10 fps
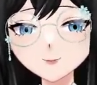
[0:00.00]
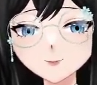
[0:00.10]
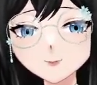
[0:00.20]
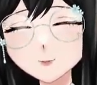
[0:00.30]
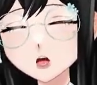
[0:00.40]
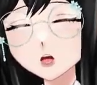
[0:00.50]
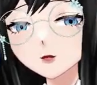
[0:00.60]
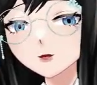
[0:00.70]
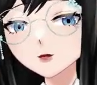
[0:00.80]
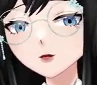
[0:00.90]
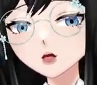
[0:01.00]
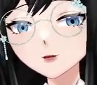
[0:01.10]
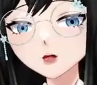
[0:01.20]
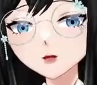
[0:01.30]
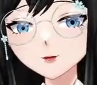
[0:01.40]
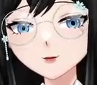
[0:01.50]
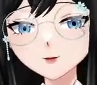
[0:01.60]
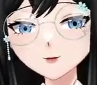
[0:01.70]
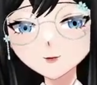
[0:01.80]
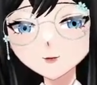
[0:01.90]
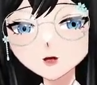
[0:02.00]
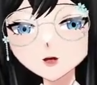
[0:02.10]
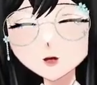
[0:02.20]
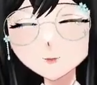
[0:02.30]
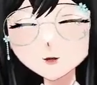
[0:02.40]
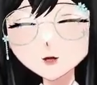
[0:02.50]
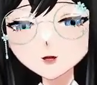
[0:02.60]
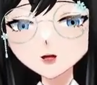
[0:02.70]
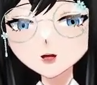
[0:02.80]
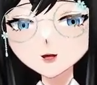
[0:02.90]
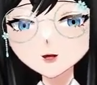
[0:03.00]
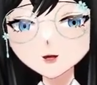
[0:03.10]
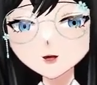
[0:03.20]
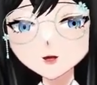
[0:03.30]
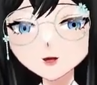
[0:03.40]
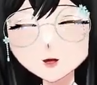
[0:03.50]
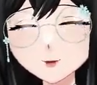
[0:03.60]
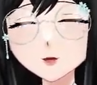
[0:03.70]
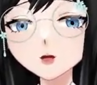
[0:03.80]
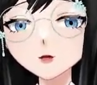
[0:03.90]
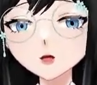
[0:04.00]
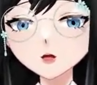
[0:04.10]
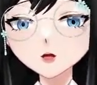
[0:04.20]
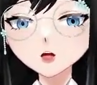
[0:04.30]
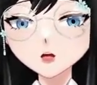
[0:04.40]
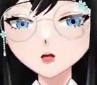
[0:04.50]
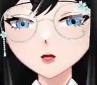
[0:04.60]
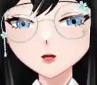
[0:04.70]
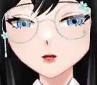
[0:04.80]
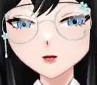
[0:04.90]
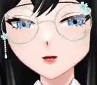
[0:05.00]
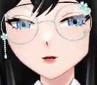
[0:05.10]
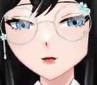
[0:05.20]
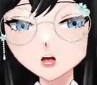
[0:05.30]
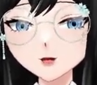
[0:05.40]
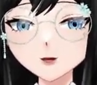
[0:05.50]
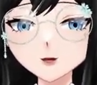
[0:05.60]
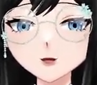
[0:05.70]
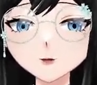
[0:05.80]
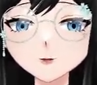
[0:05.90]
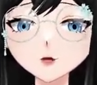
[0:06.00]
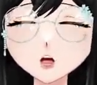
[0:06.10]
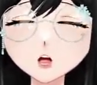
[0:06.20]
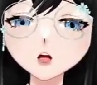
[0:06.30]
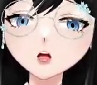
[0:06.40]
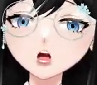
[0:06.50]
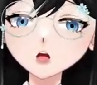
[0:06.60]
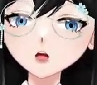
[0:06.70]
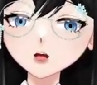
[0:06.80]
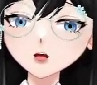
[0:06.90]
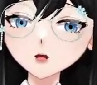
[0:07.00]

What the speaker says: But, they differ slightly. They have similar structures, but they differ in their amino